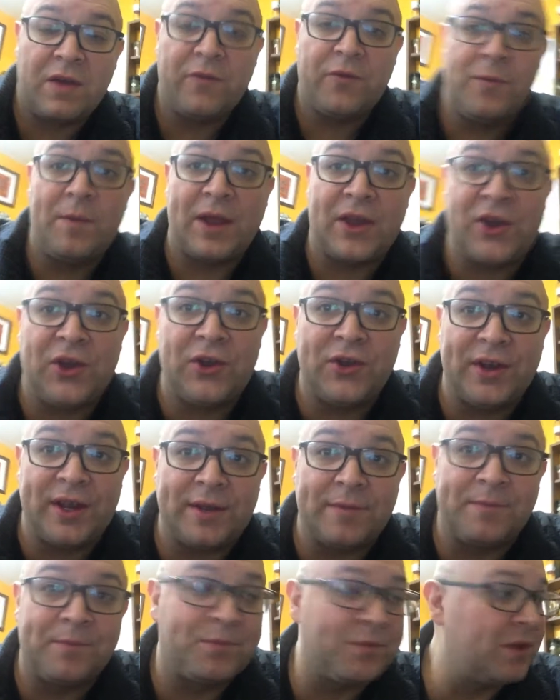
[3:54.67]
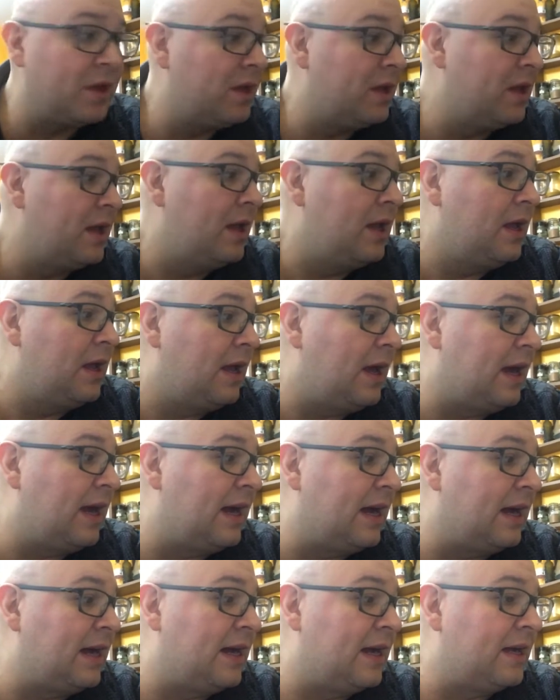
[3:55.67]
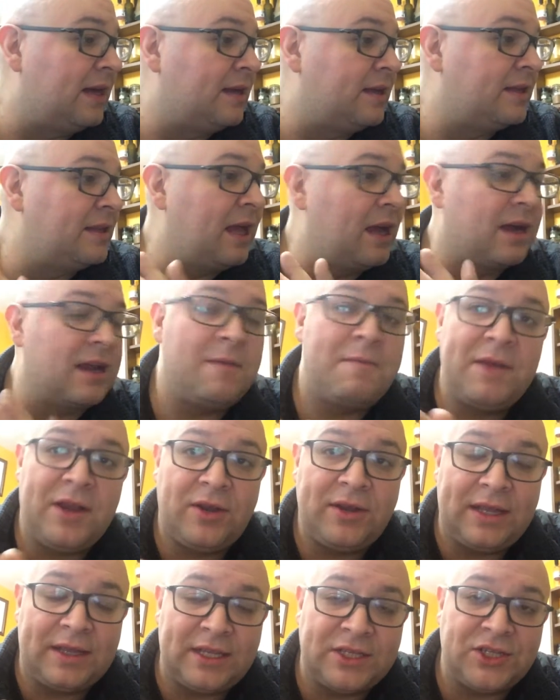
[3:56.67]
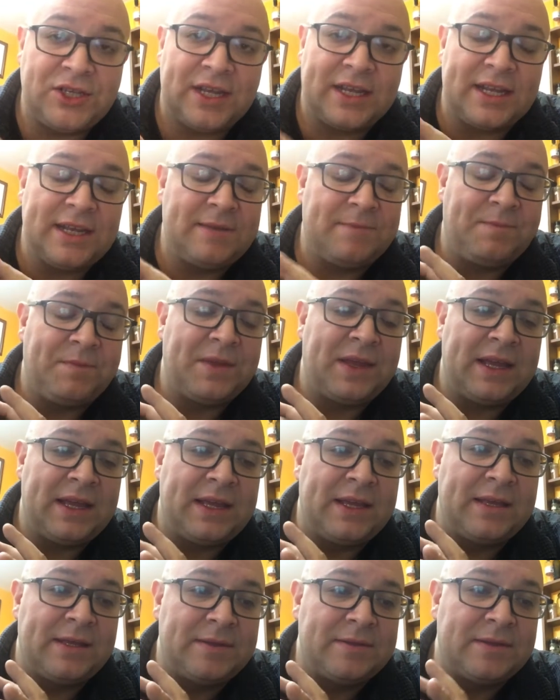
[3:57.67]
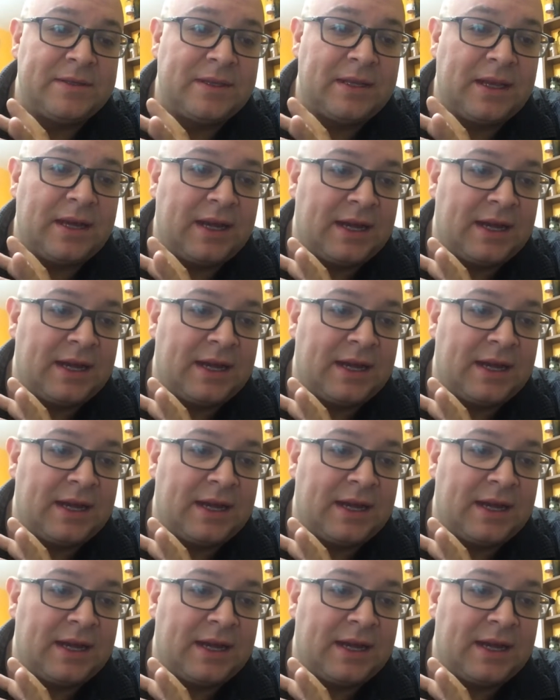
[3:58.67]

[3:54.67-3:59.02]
for my curry. Now I'm going to marinate the chicken in